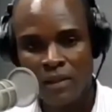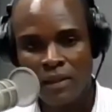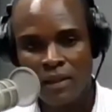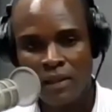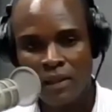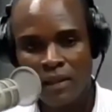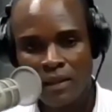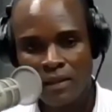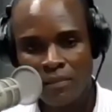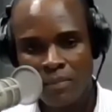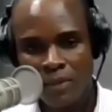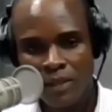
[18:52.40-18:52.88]

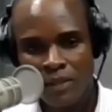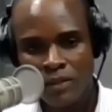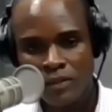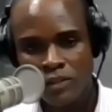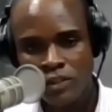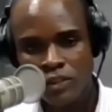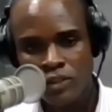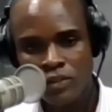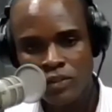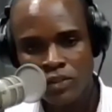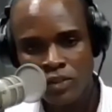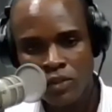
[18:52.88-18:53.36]
Because you
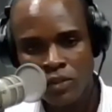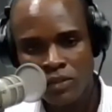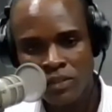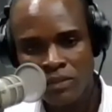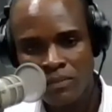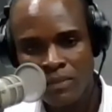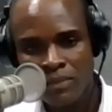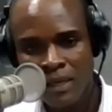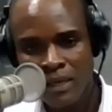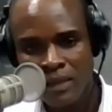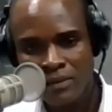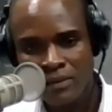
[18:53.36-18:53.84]
talked
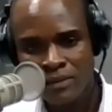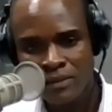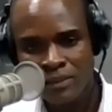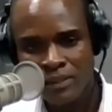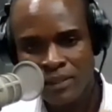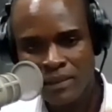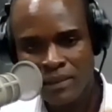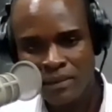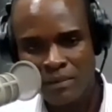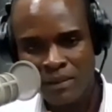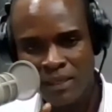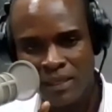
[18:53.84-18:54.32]
about
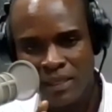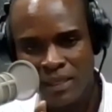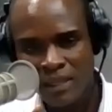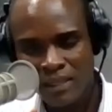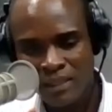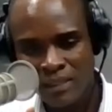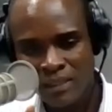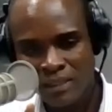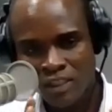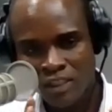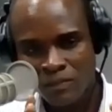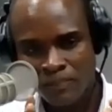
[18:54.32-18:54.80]
the
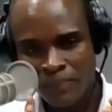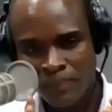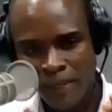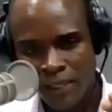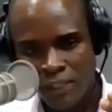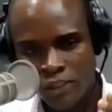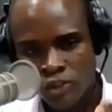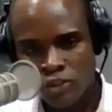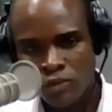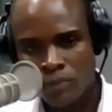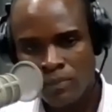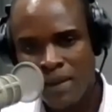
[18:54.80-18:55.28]

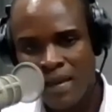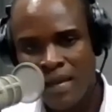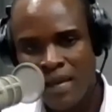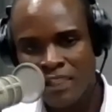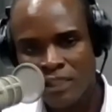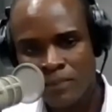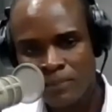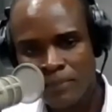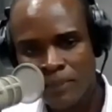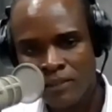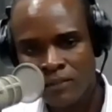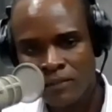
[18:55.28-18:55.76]
spectrum
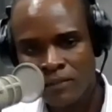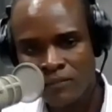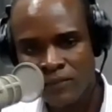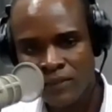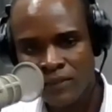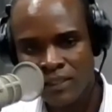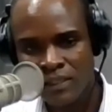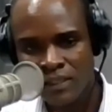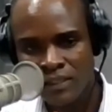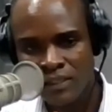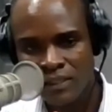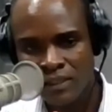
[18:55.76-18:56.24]
aspect of
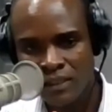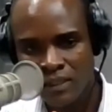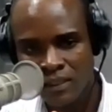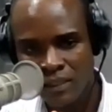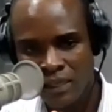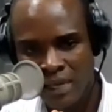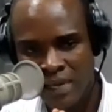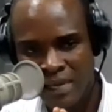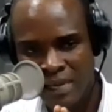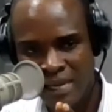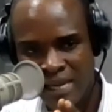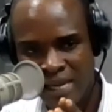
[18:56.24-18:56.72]
it,
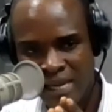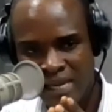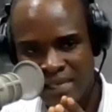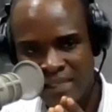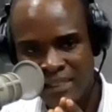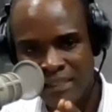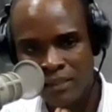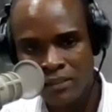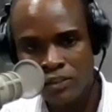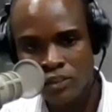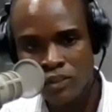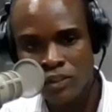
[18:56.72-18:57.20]
I
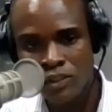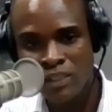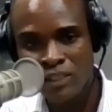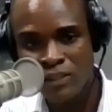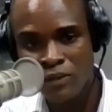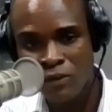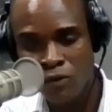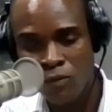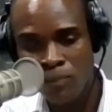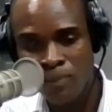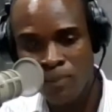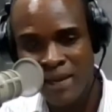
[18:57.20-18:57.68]
need us to
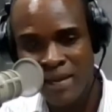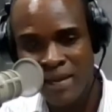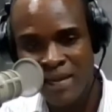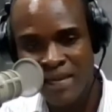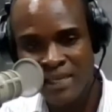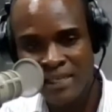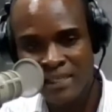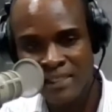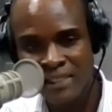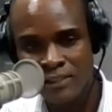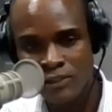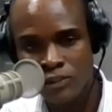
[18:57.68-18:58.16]
go
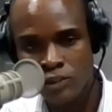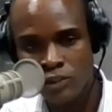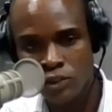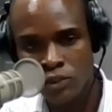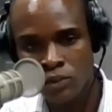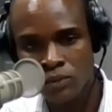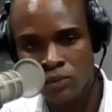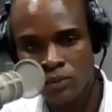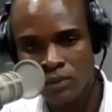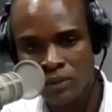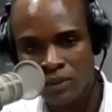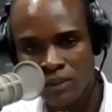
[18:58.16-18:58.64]
back
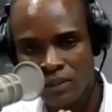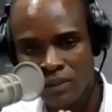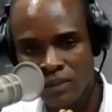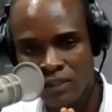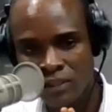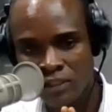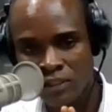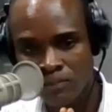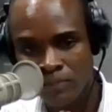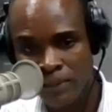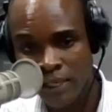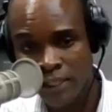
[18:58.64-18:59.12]
into the
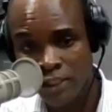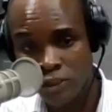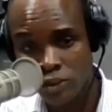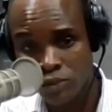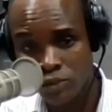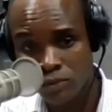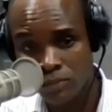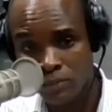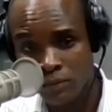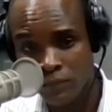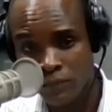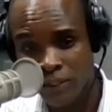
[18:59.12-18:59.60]

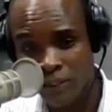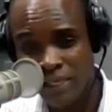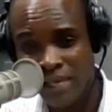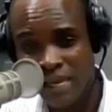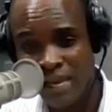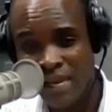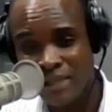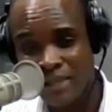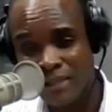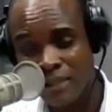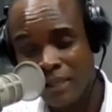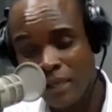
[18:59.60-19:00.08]
spectrum of it
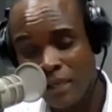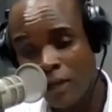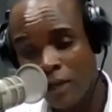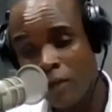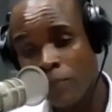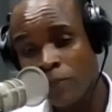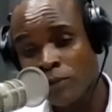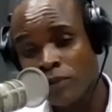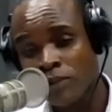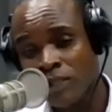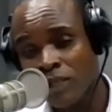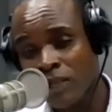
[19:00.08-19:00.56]
and
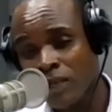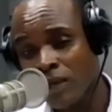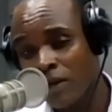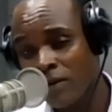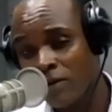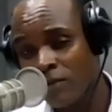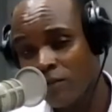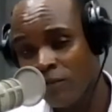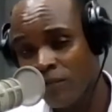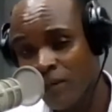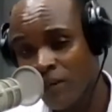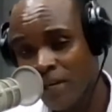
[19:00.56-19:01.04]
help us
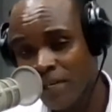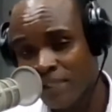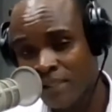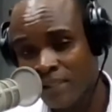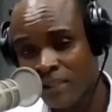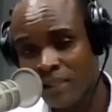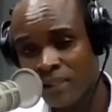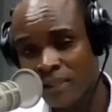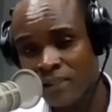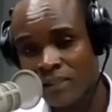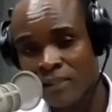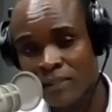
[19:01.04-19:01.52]
clarify
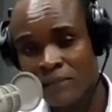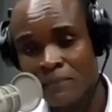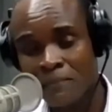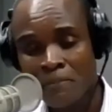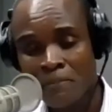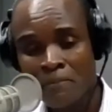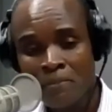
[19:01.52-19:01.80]
this.